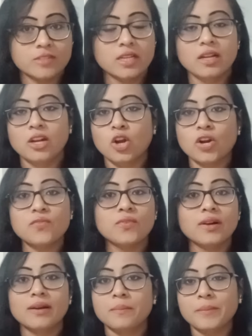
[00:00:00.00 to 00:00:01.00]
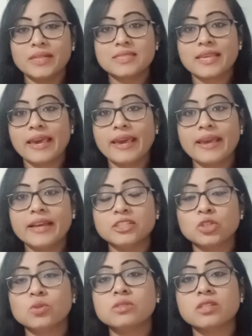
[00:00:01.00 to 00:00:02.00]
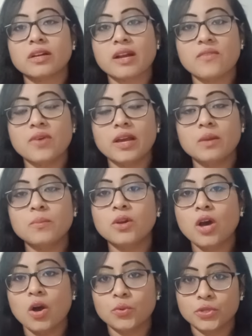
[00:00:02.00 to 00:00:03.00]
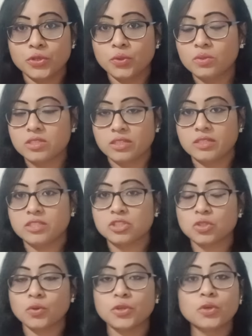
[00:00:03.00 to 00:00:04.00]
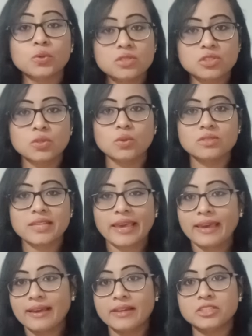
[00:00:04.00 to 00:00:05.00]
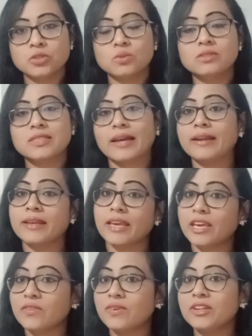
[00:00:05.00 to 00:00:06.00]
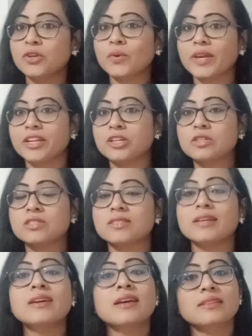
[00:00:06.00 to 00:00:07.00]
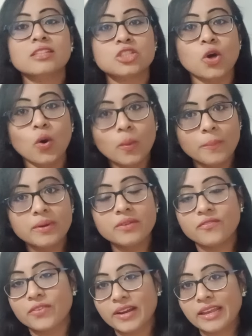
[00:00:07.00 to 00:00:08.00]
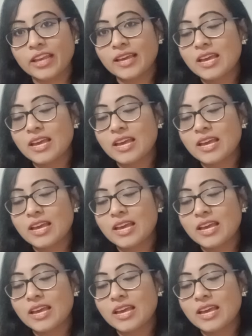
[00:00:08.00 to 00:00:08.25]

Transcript: lot of means AI tools are available, how to use it. So use those AI tools, and even you can use this open free